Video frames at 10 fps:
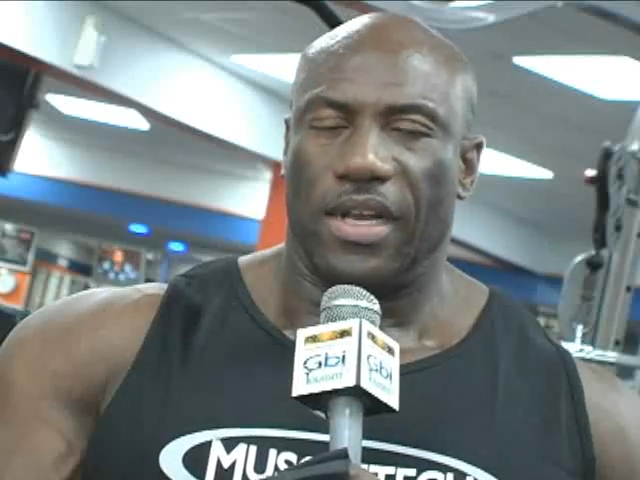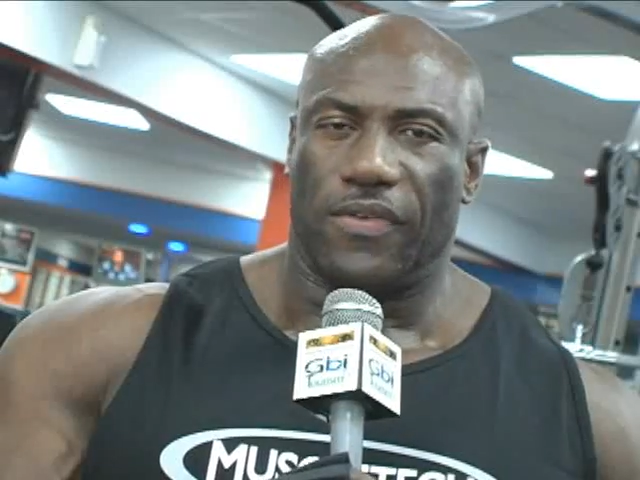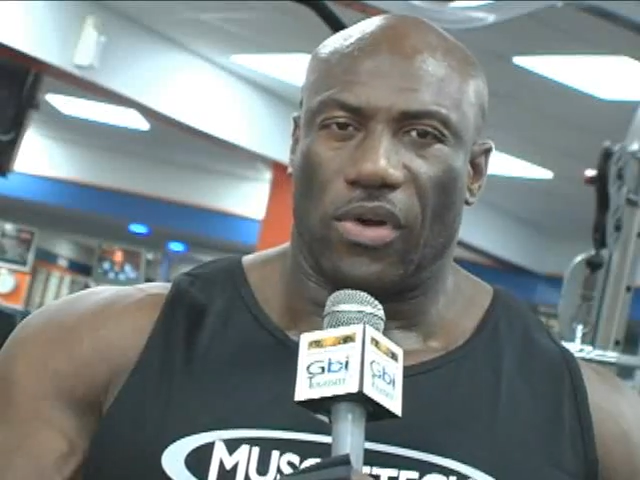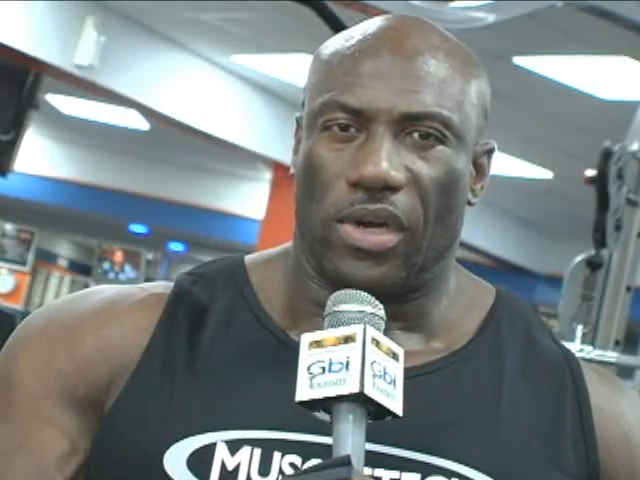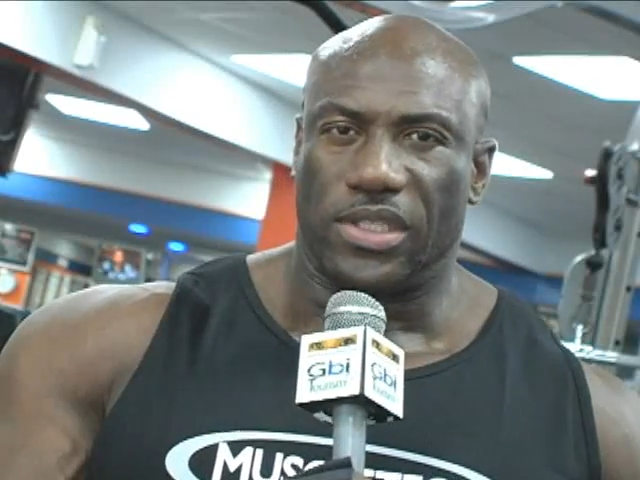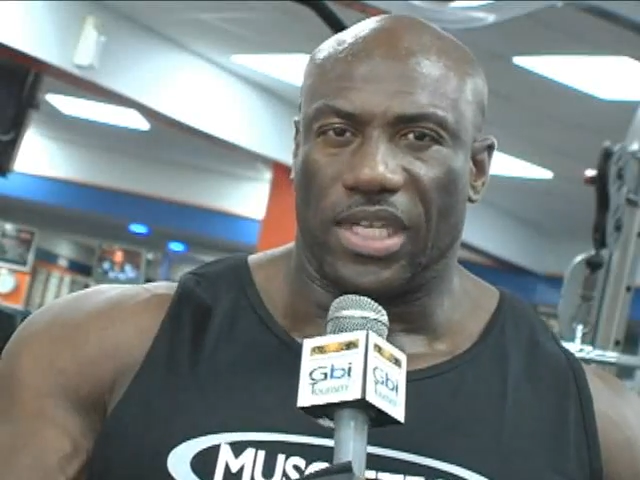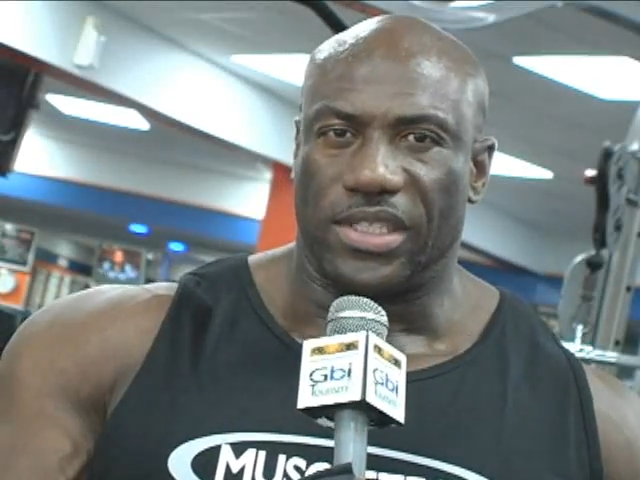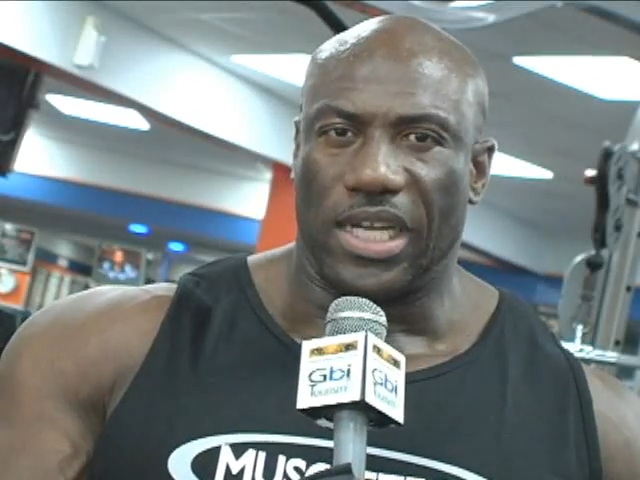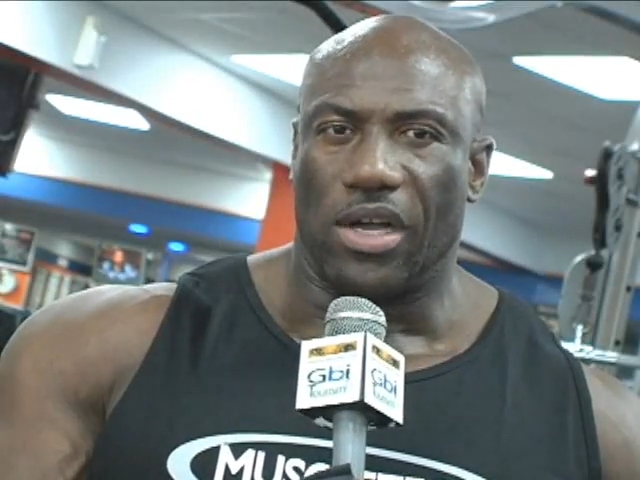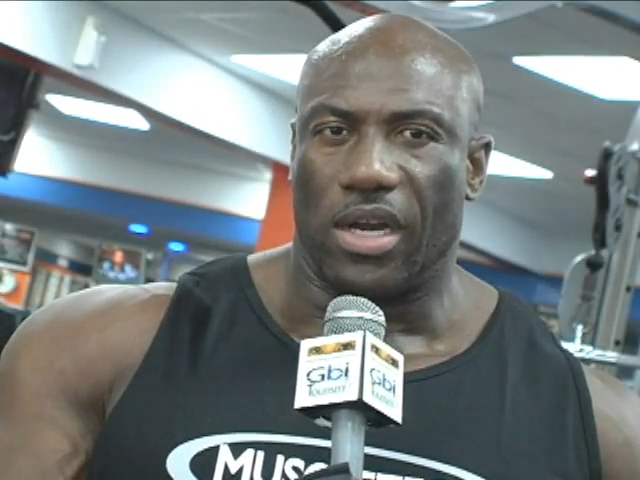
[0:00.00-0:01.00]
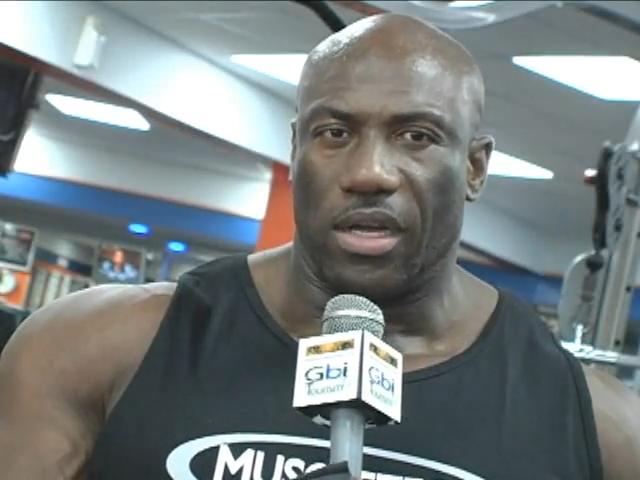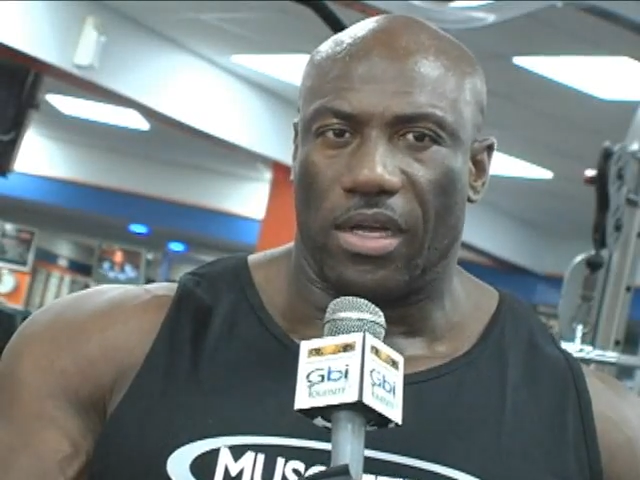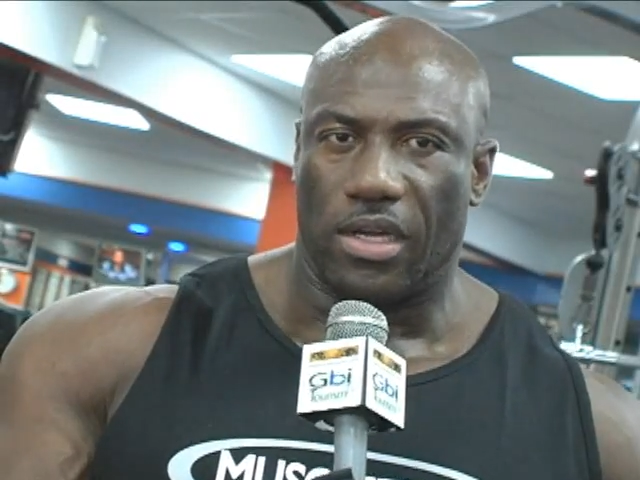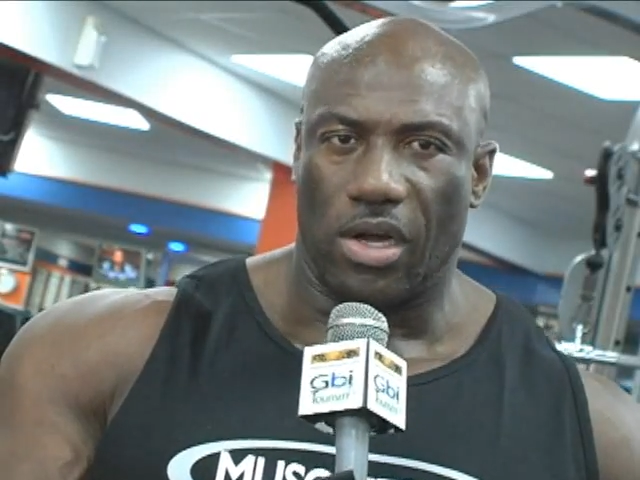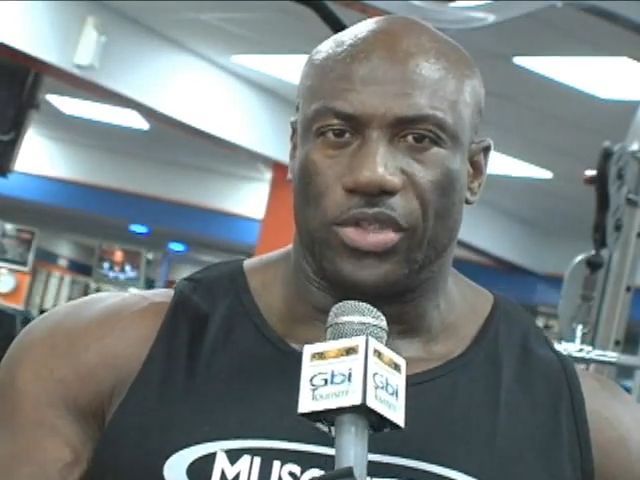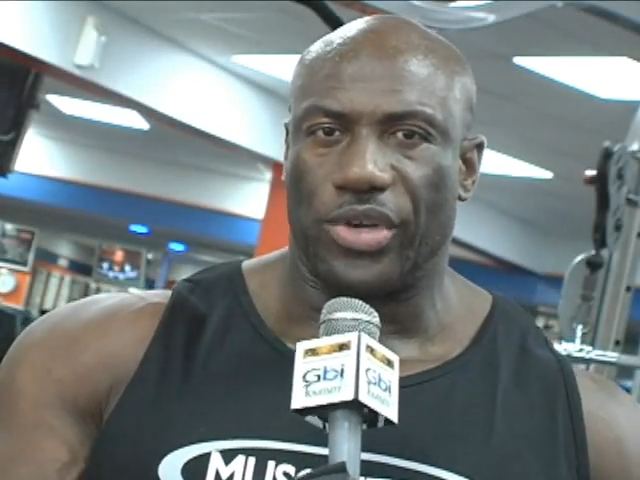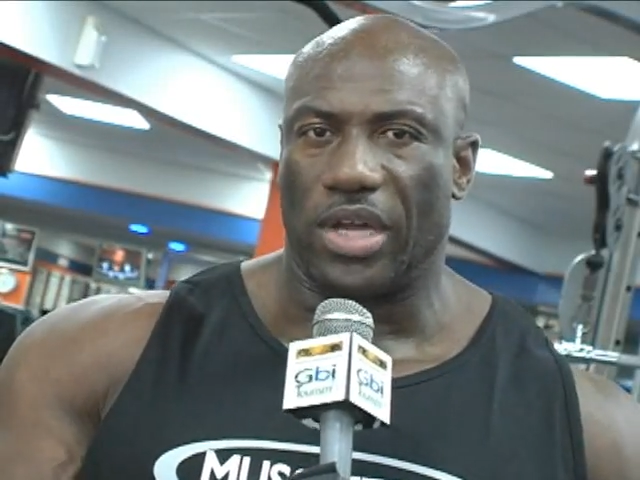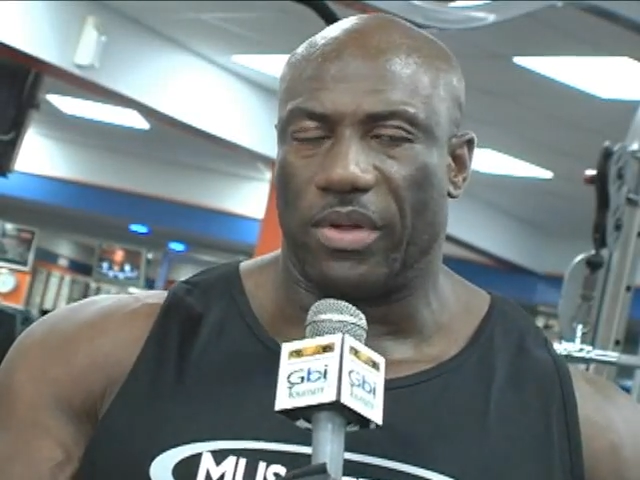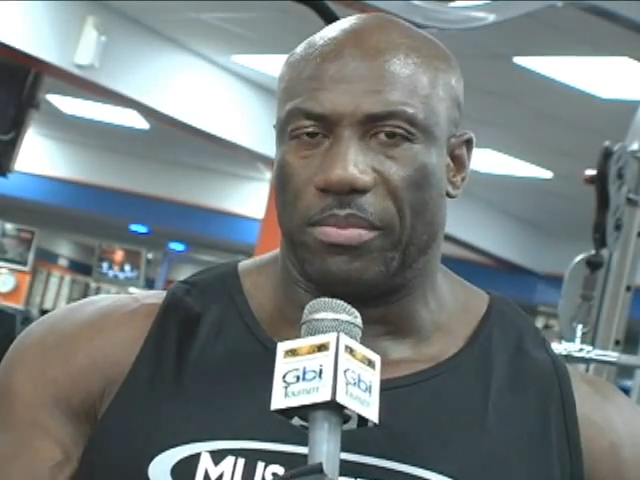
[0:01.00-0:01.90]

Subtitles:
of course, as I got a contract with